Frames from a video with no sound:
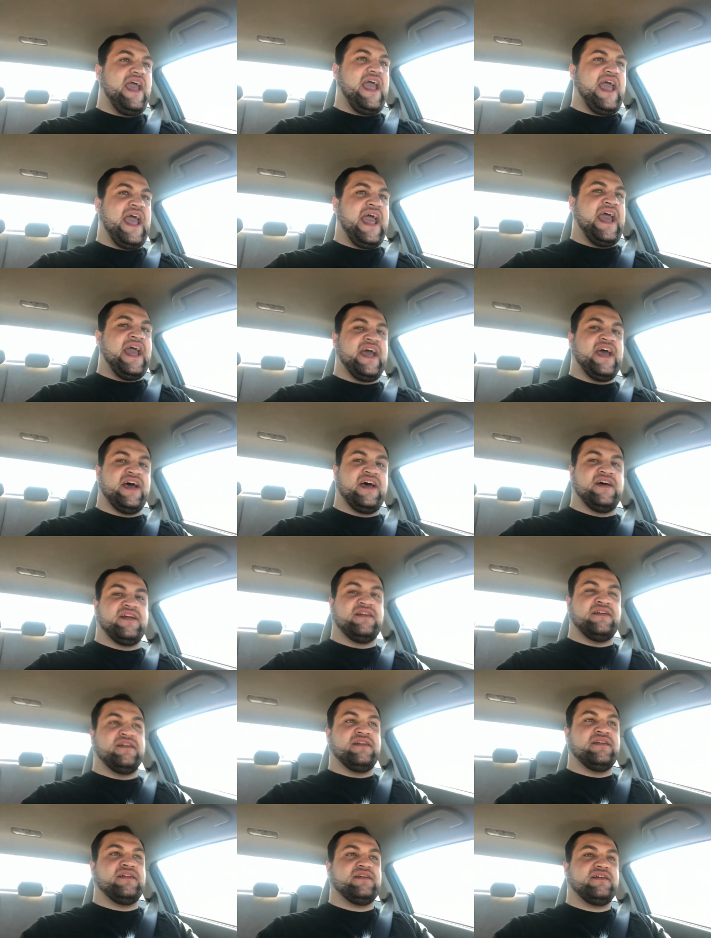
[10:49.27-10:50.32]

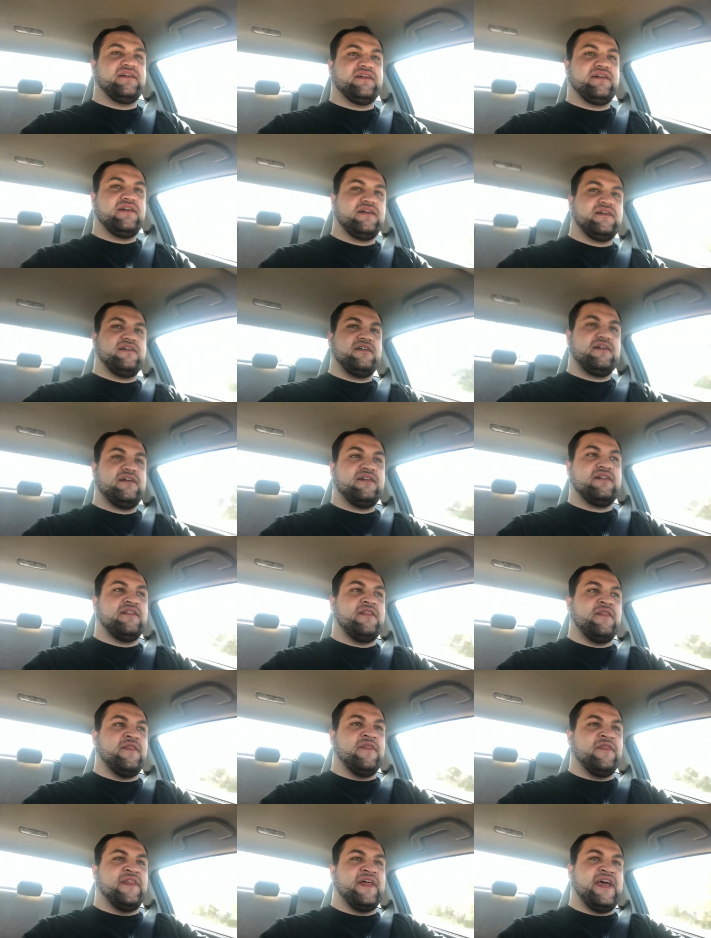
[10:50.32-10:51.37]
and
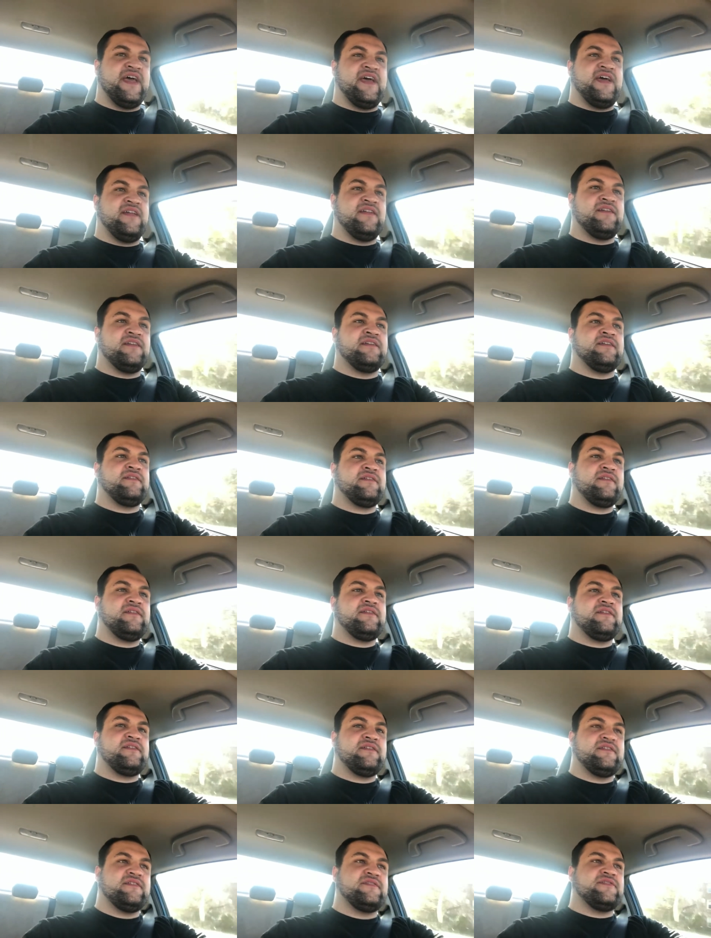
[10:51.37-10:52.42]
then
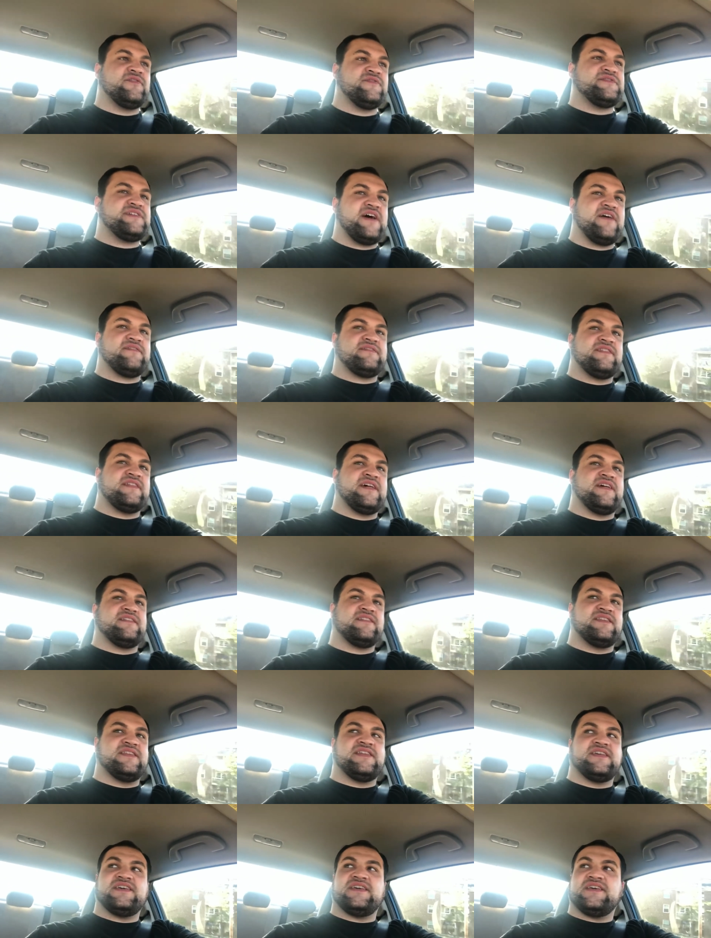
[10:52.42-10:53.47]
turns out
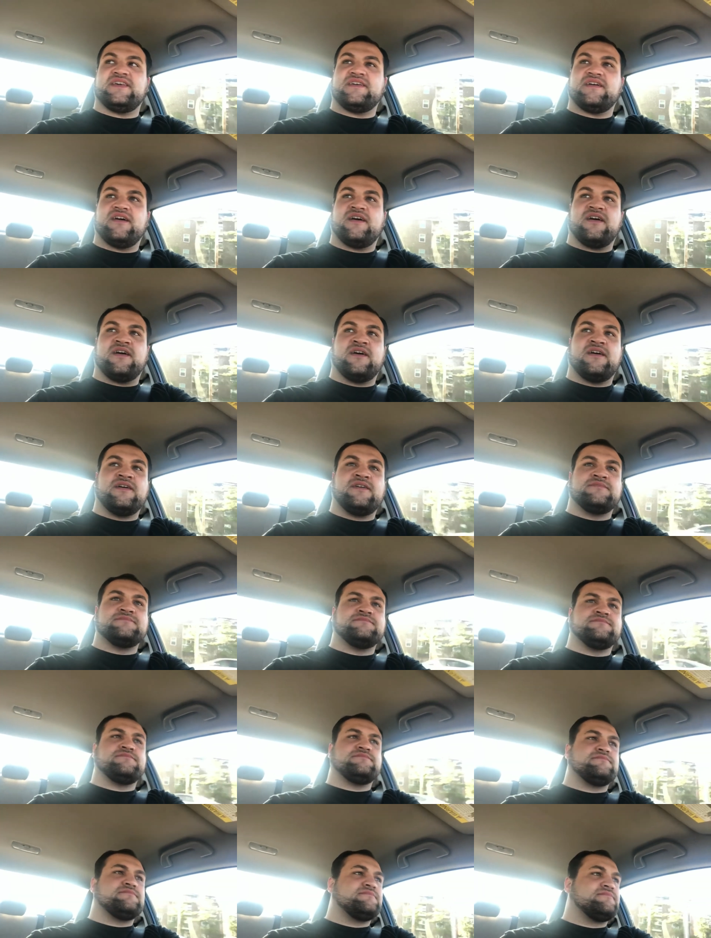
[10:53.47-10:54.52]
that the
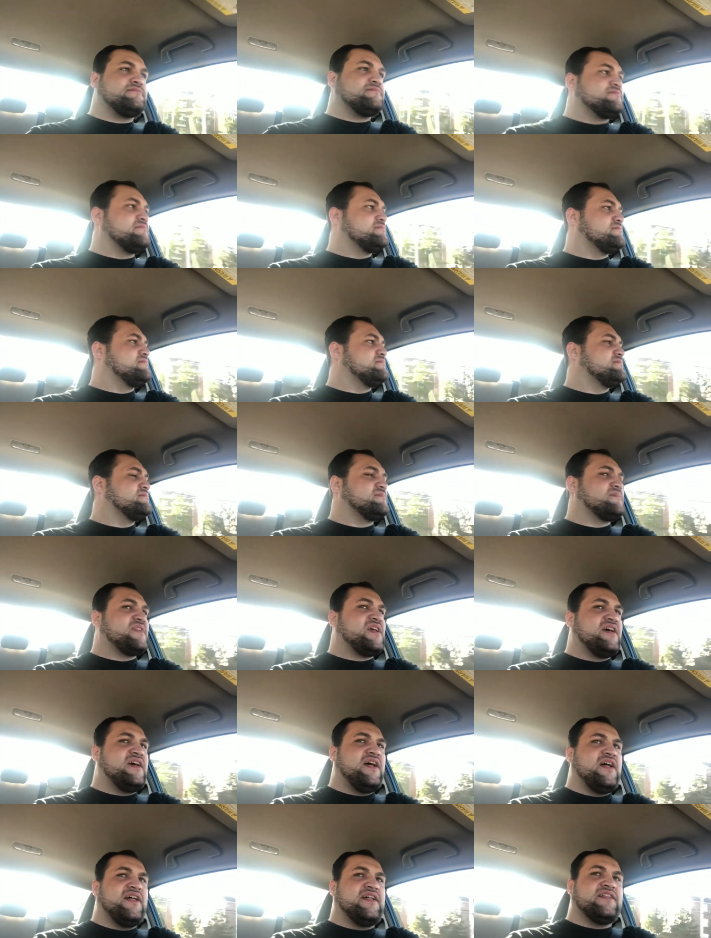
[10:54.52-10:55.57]
um,
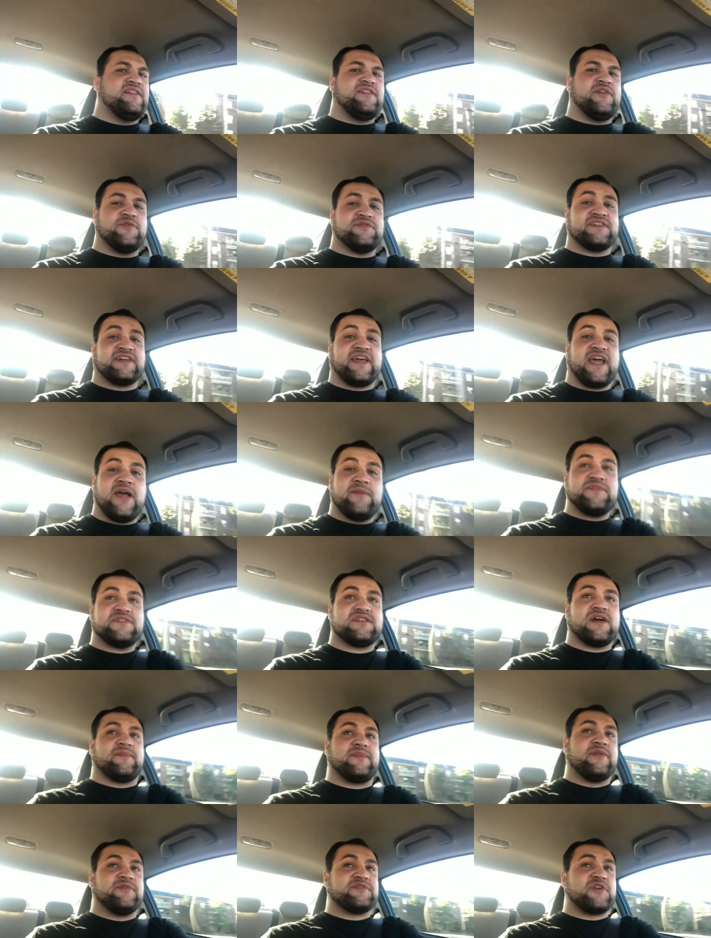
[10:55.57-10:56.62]
there was a
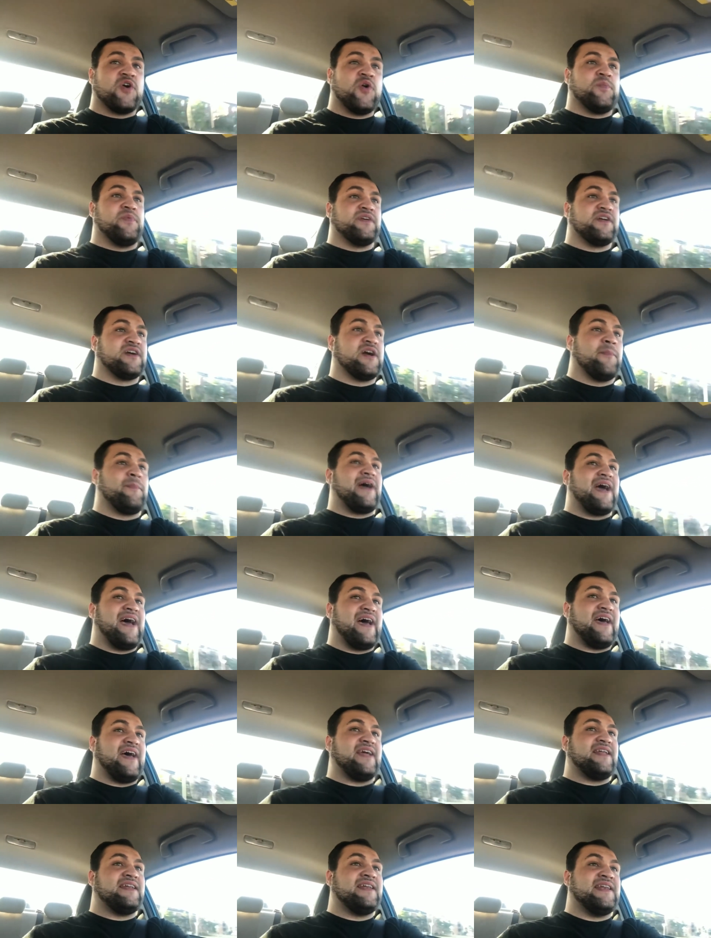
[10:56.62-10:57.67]
GameStop that was opening up
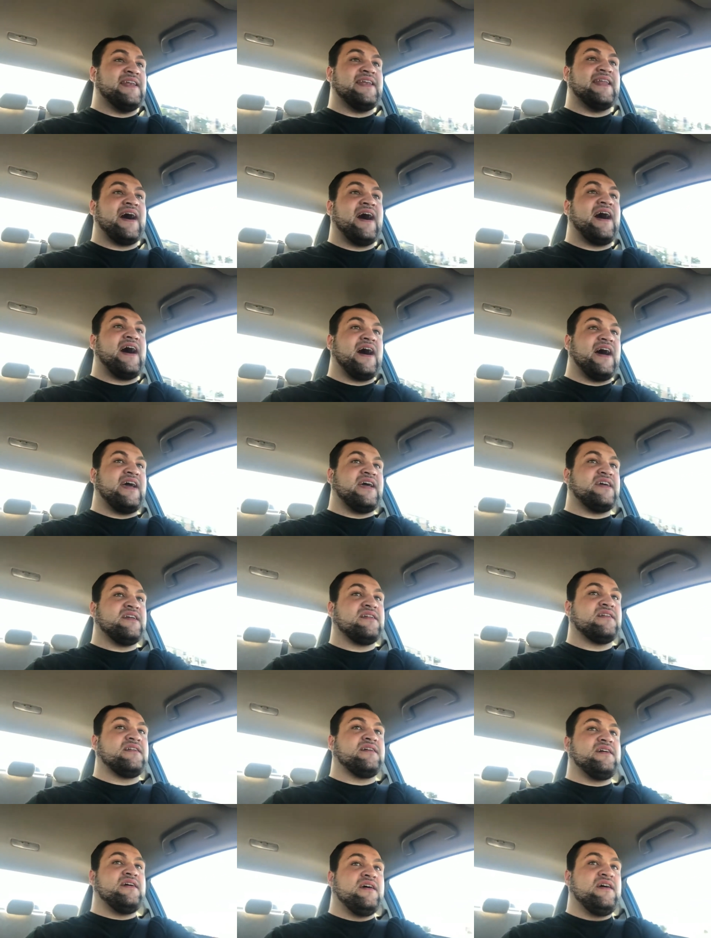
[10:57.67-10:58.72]
at
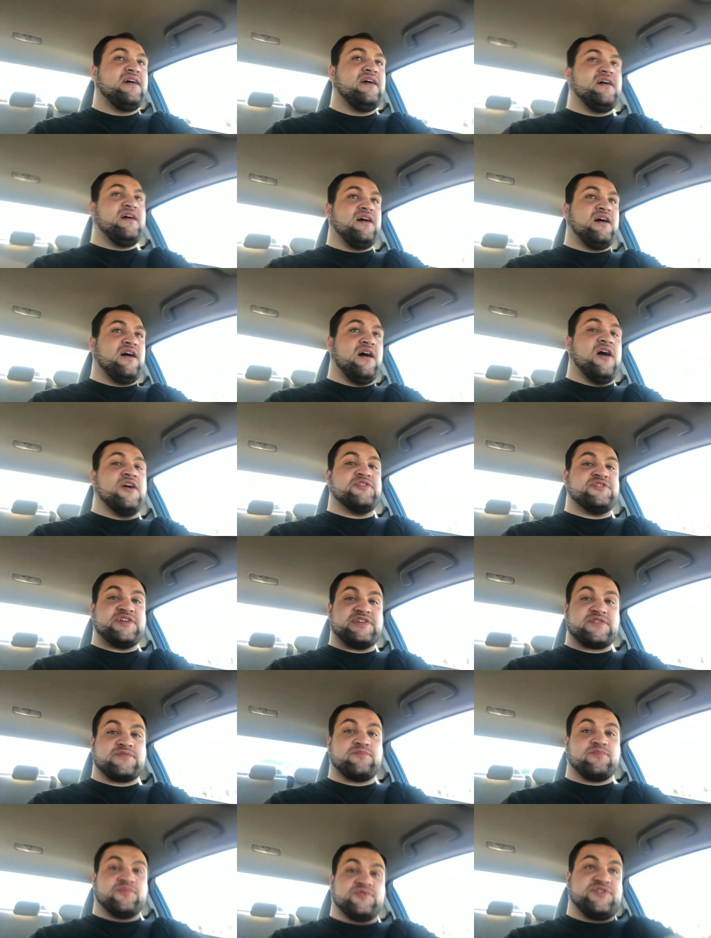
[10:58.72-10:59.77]
nine, uh,
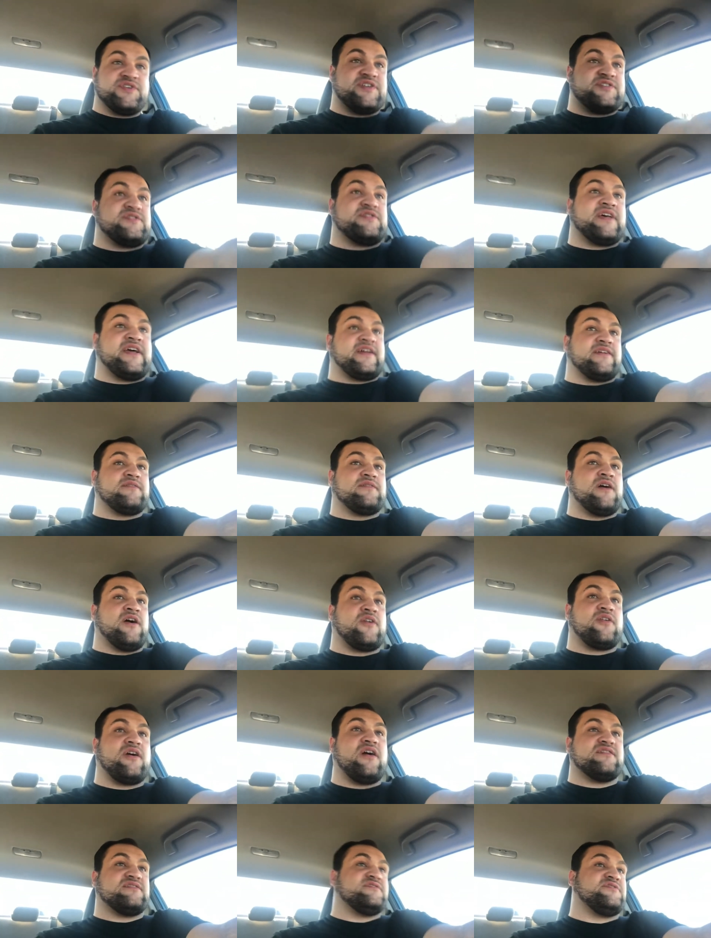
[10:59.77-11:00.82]
just just like
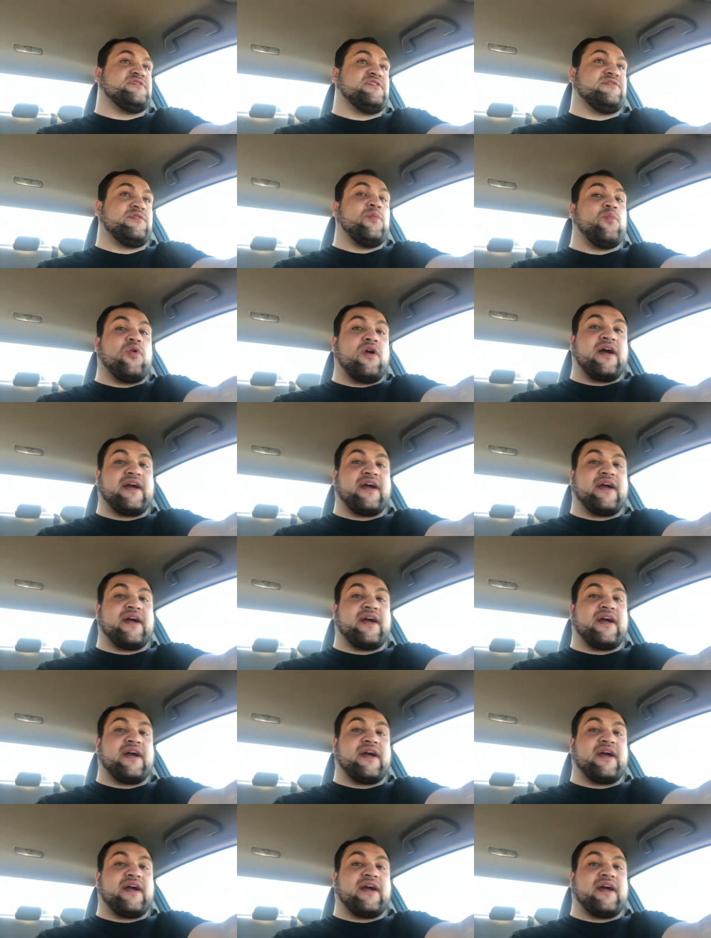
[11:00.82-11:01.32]
across the street from where